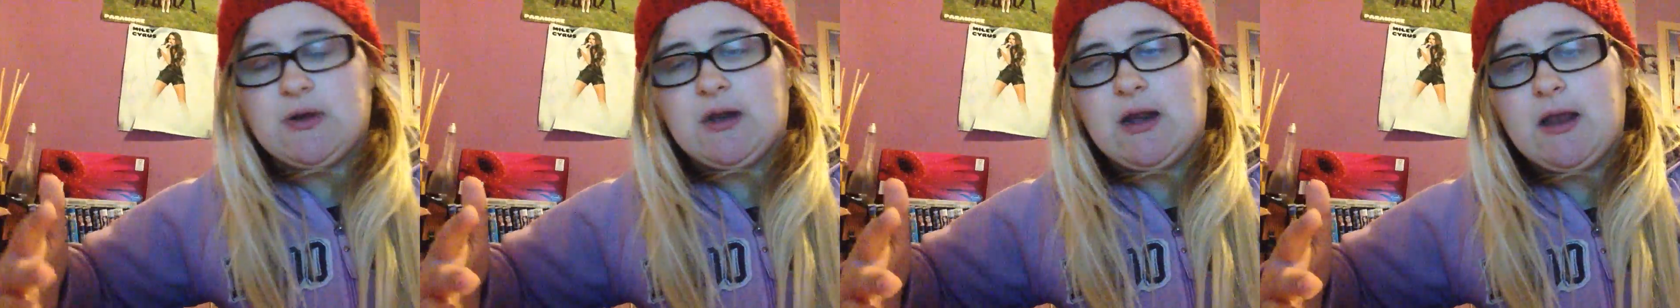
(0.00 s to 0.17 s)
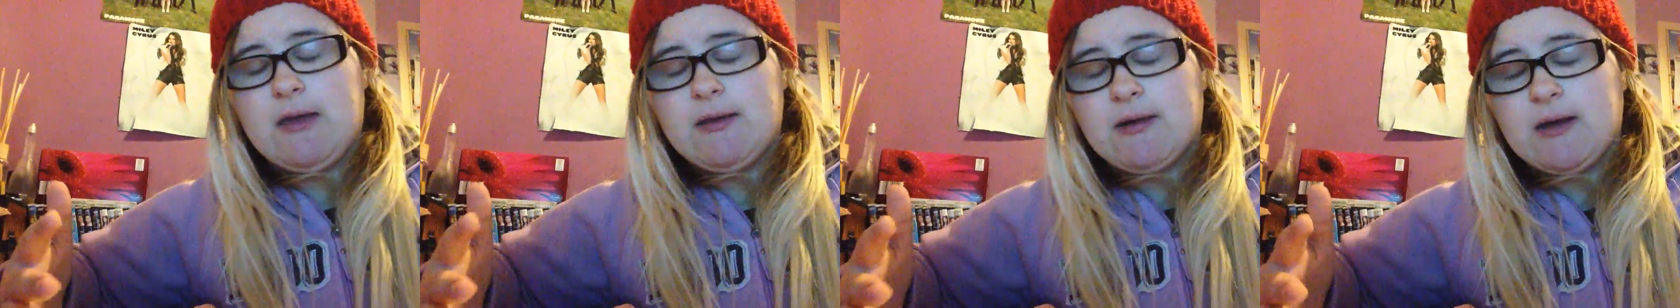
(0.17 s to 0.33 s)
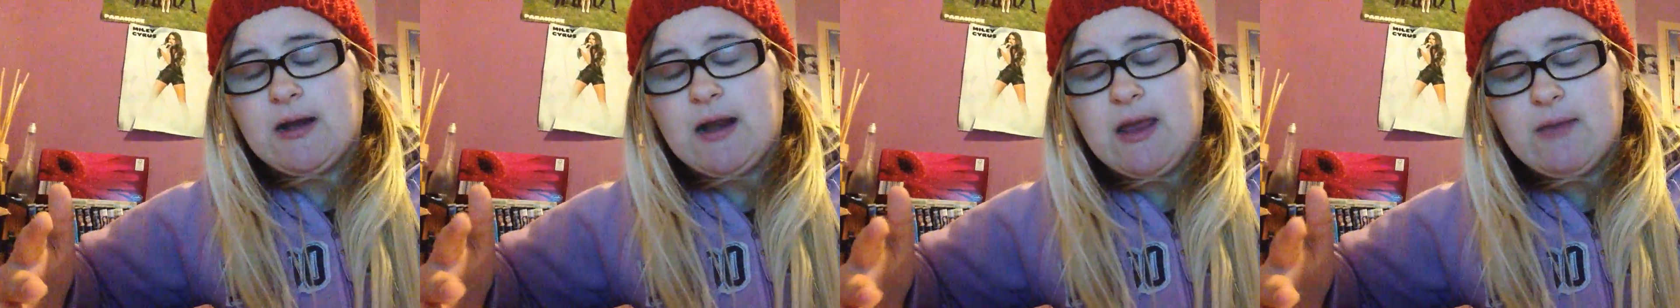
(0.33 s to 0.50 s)

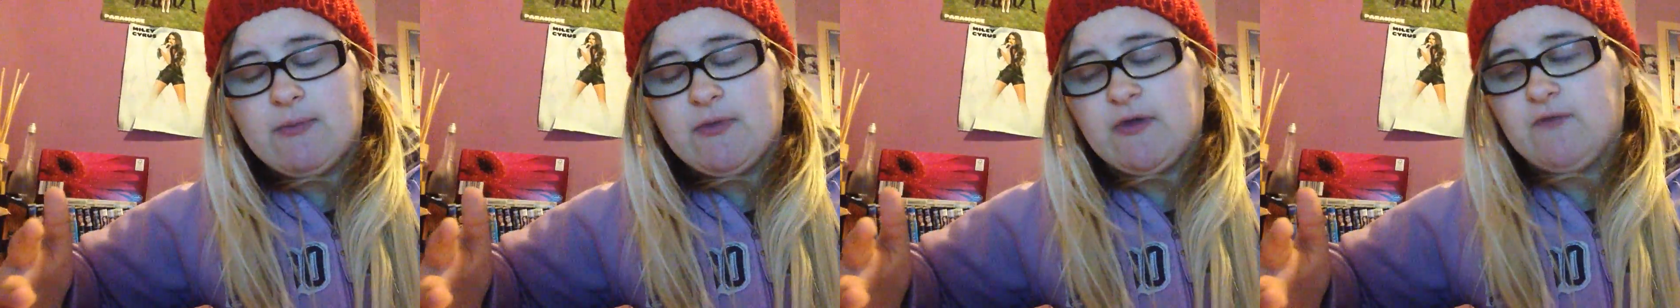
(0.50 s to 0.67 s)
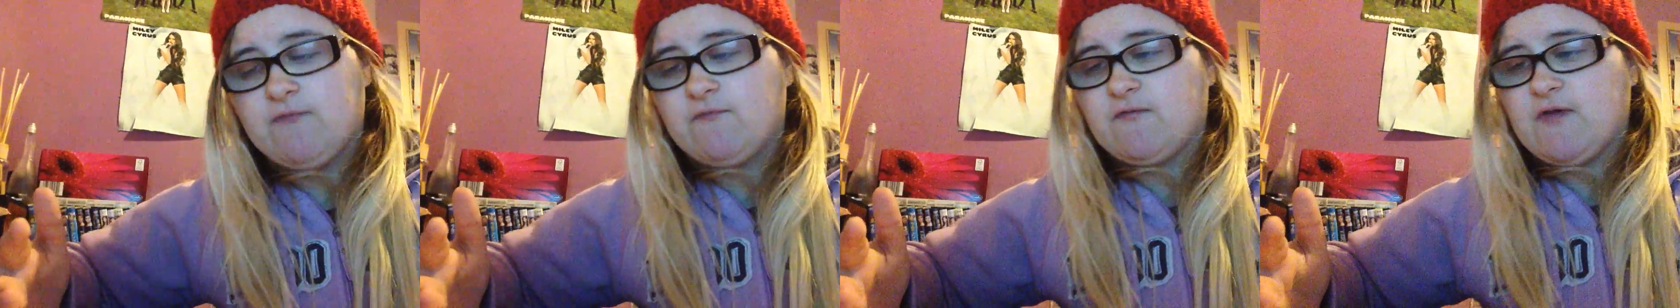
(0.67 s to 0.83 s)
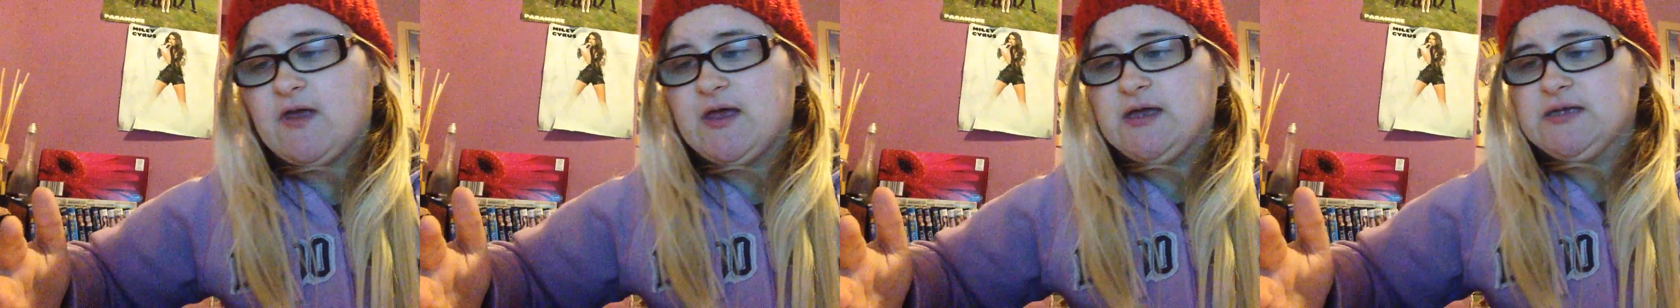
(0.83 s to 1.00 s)
lo
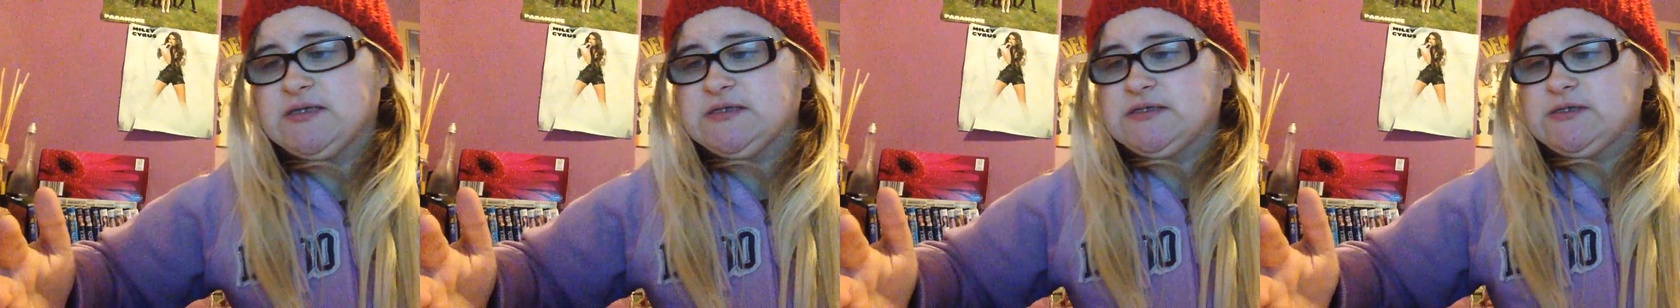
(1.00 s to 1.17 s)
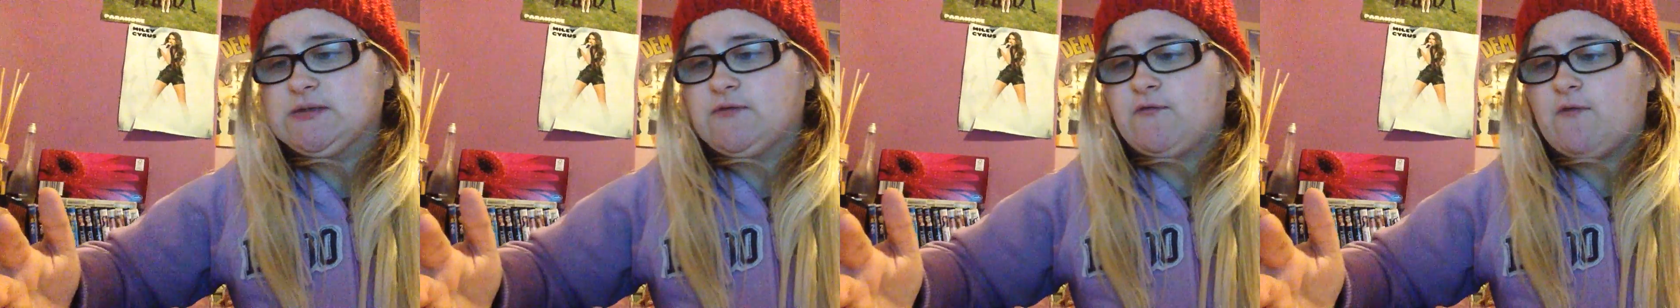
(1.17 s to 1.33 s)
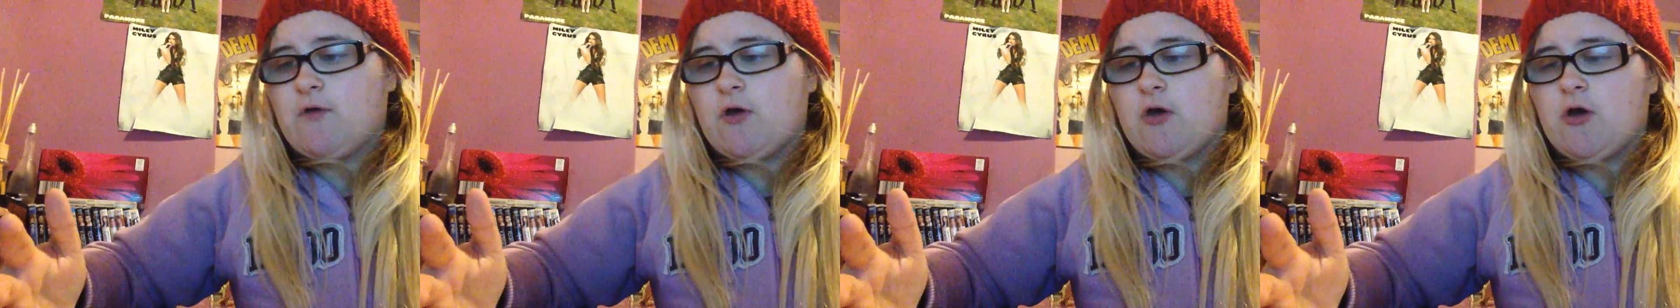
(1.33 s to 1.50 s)
loving things
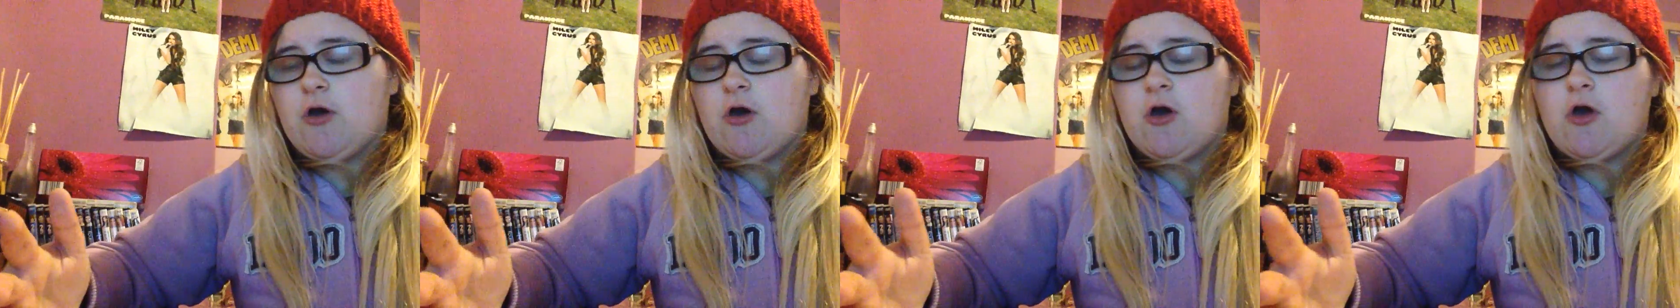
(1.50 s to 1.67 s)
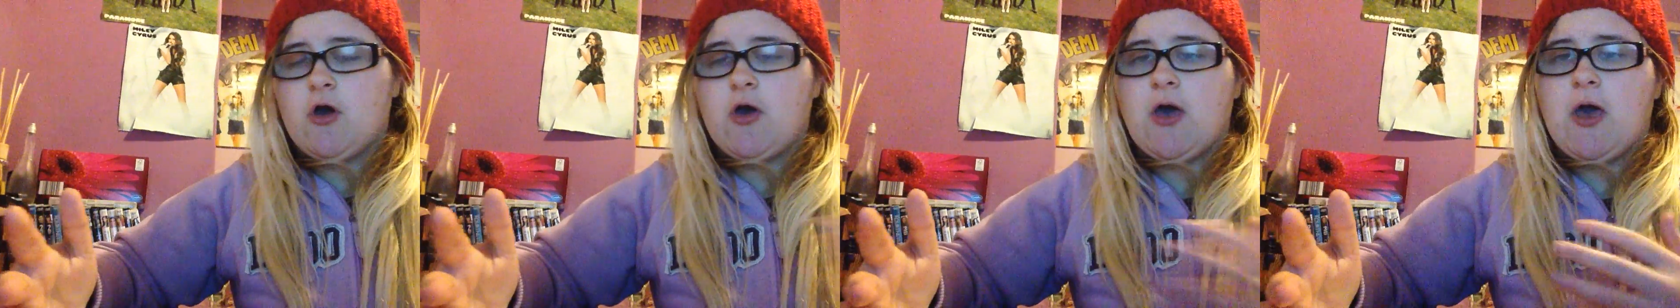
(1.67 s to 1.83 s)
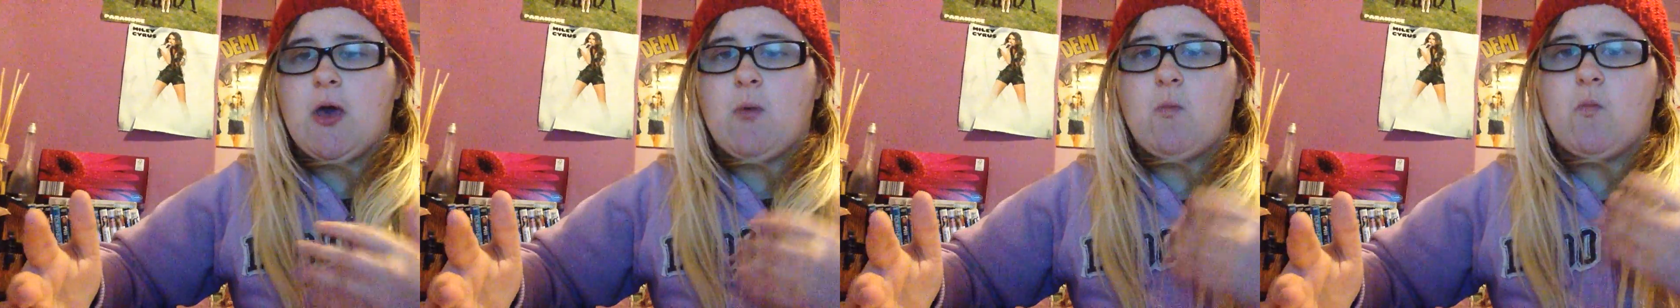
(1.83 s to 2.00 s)
for her
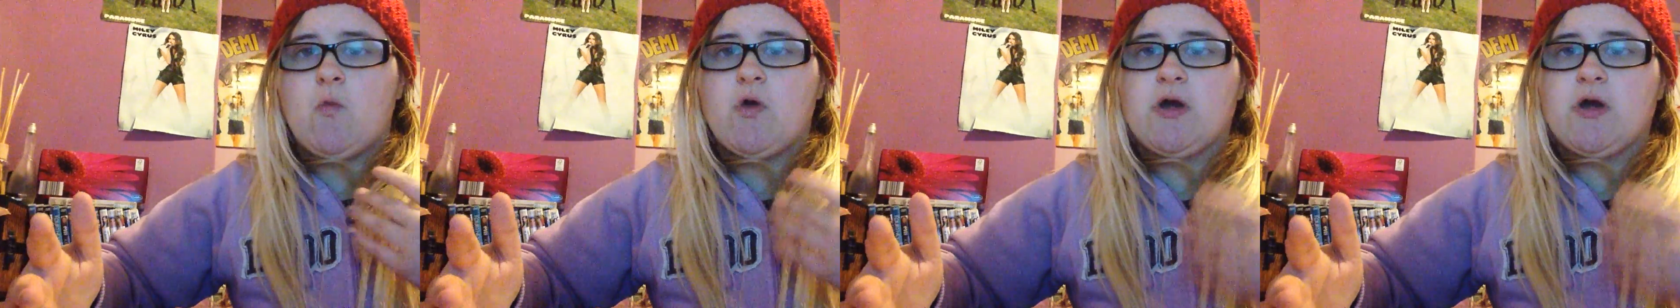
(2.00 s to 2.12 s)
and